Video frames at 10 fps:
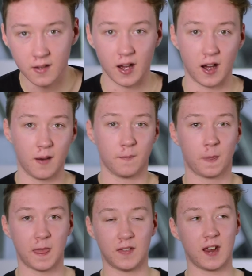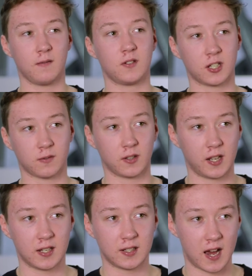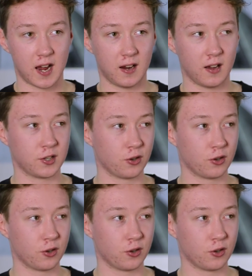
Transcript: And they just released a